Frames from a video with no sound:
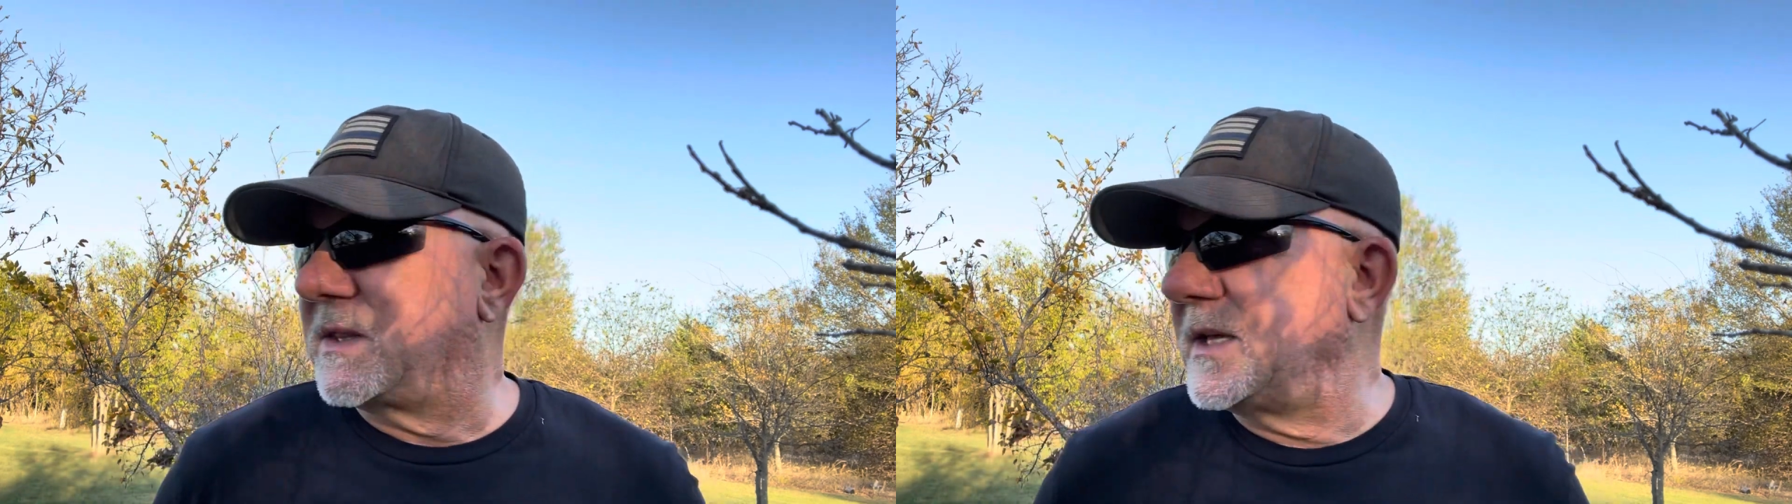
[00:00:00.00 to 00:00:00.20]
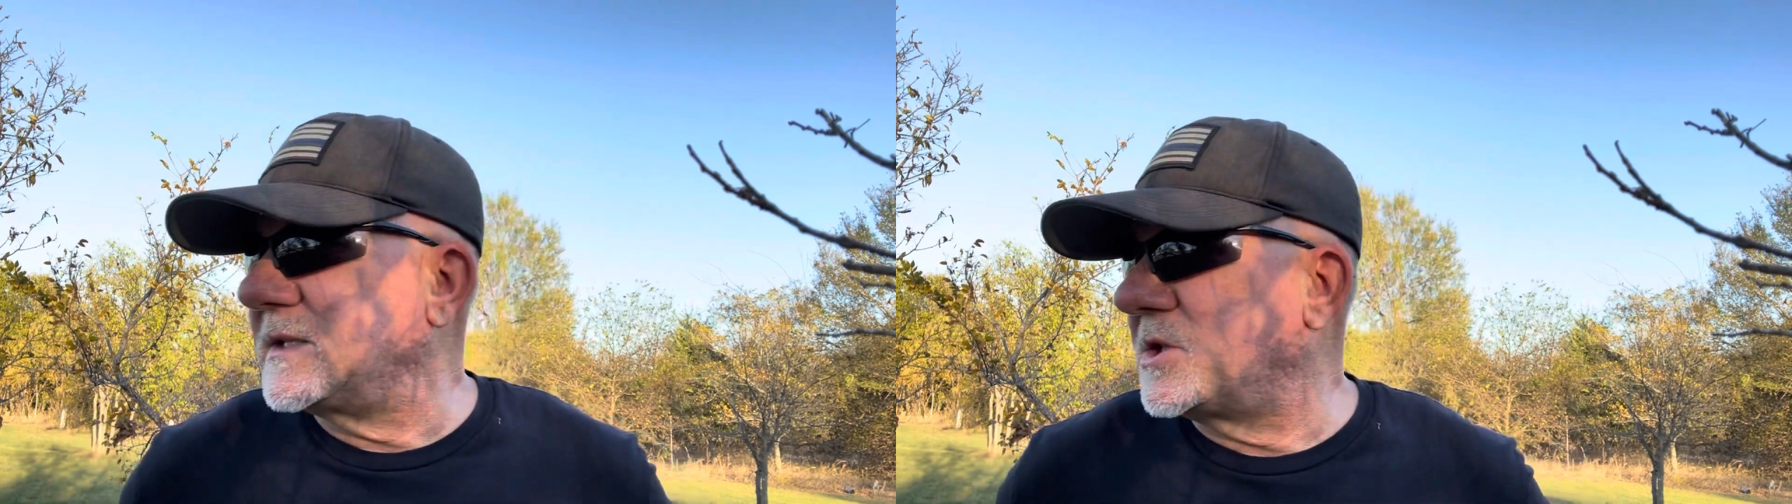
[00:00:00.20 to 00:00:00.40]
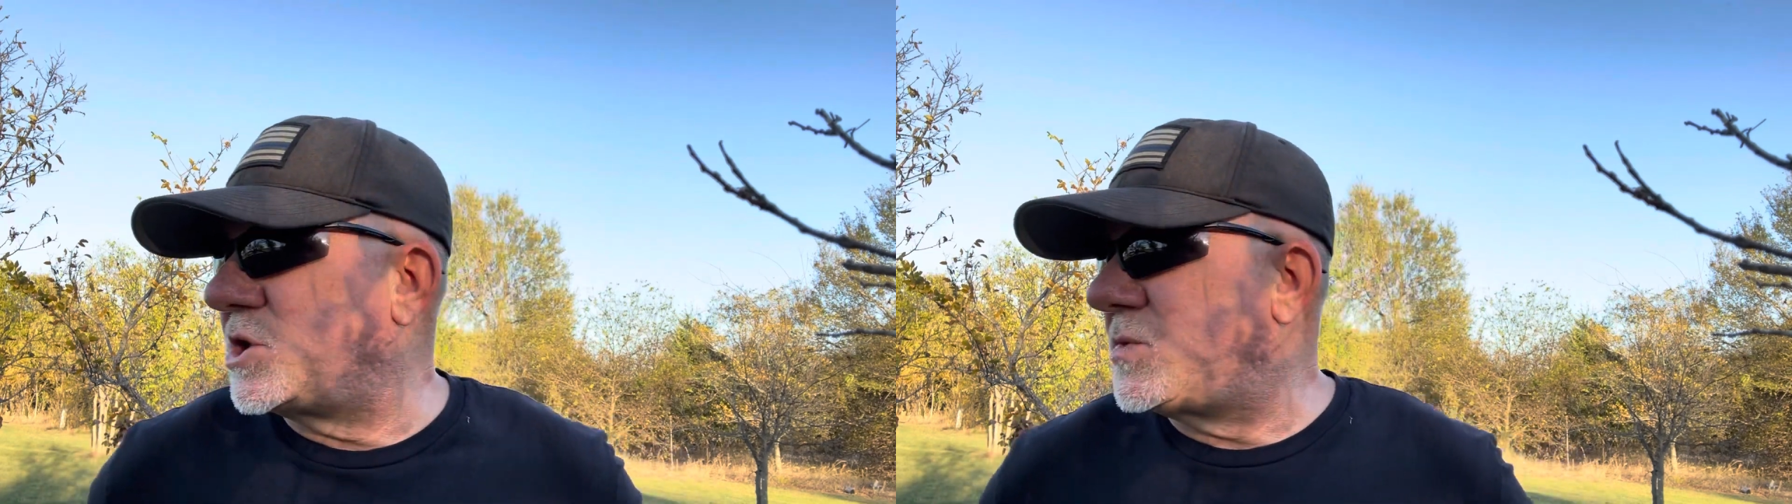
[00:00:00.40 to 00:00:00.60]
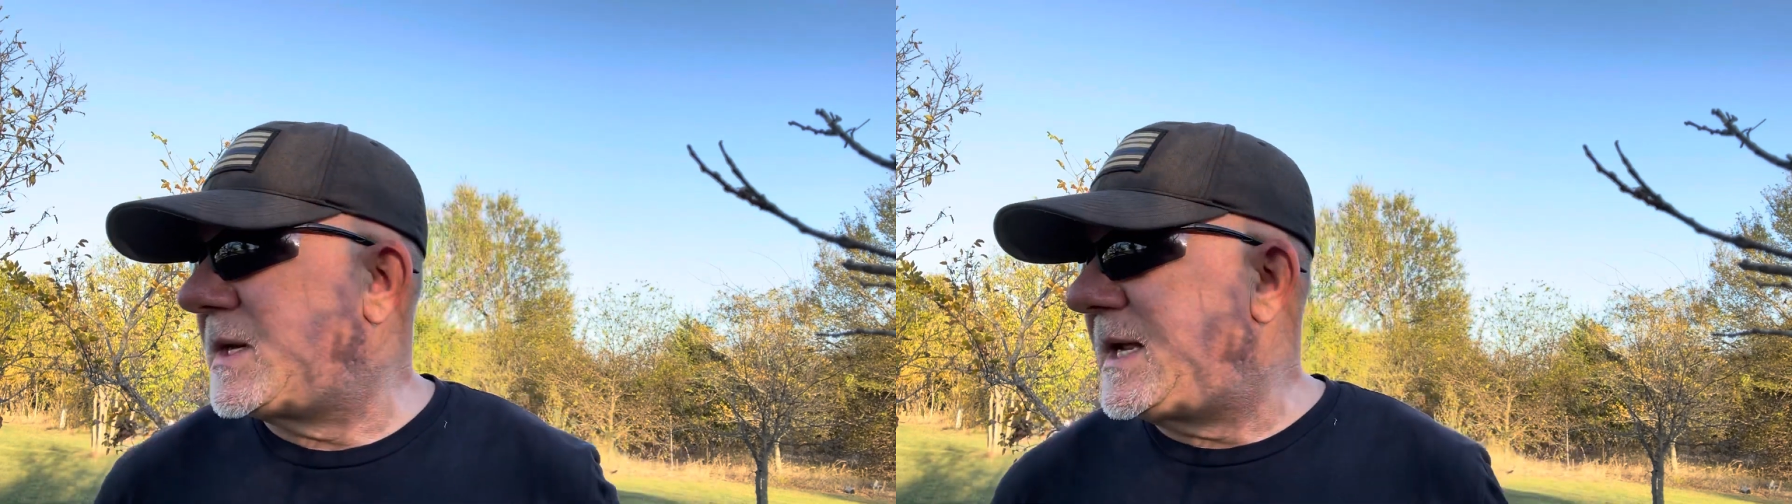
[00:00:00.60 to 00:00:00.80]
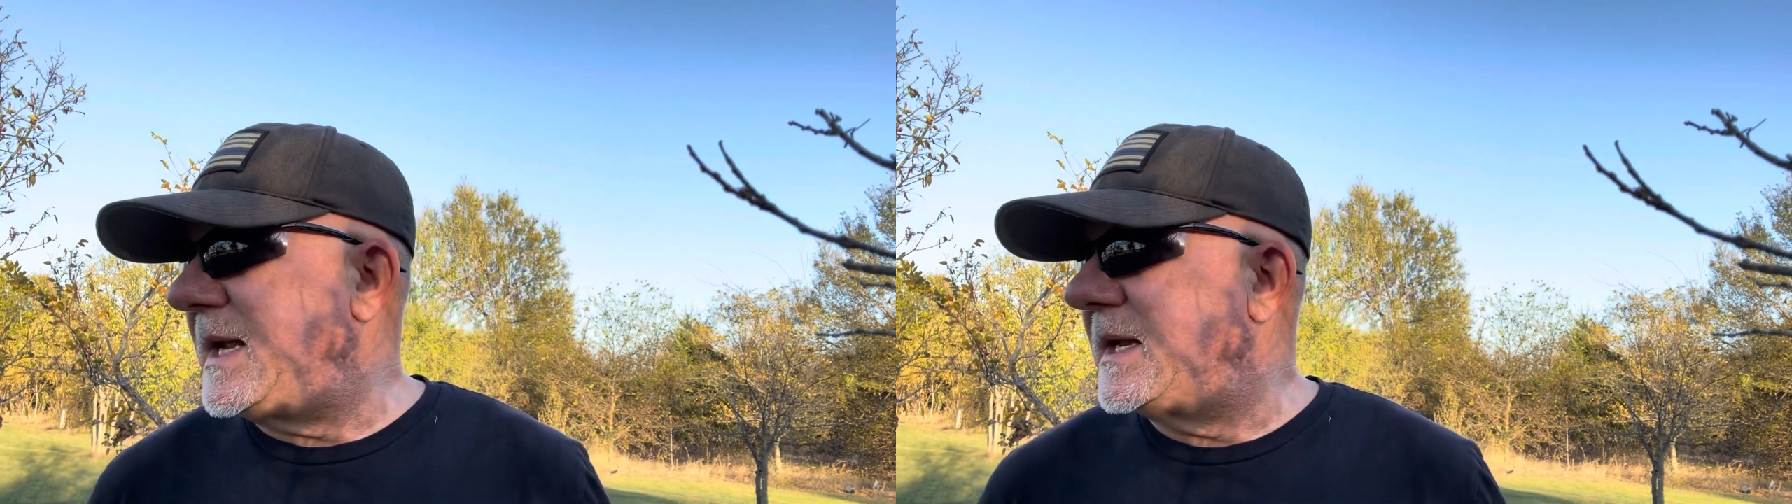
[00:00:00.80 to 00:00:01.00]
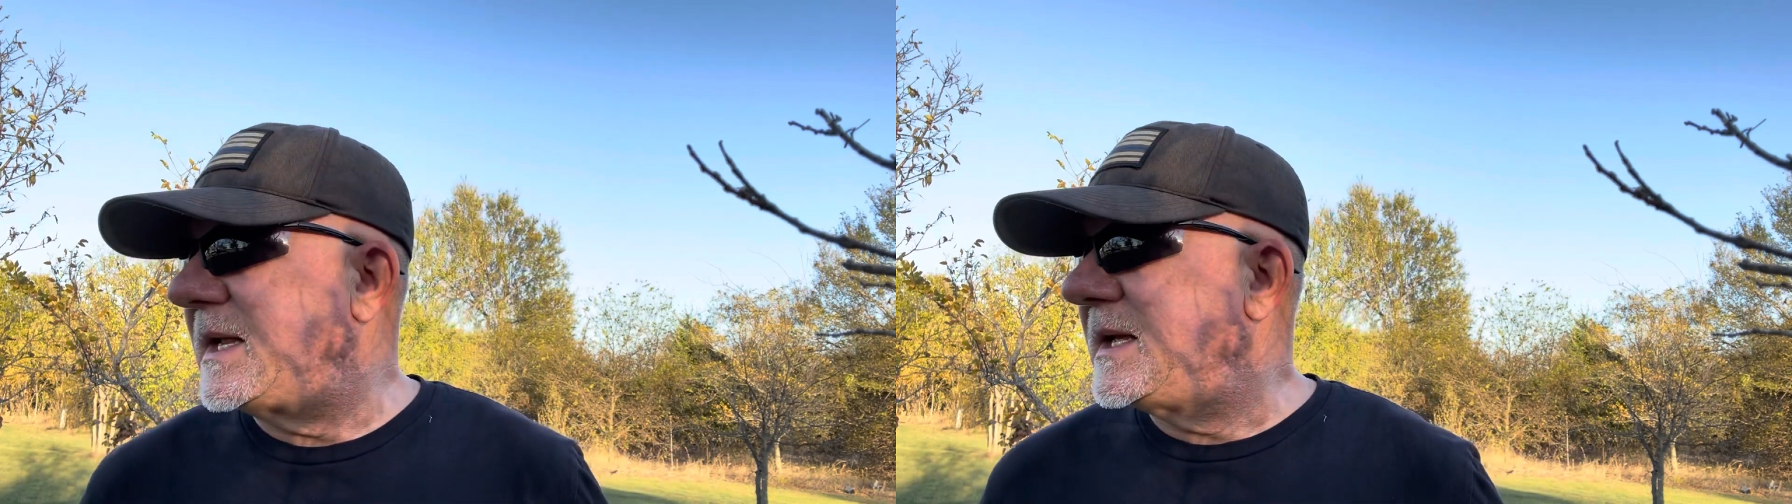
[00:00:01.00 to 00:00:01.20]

things that you need.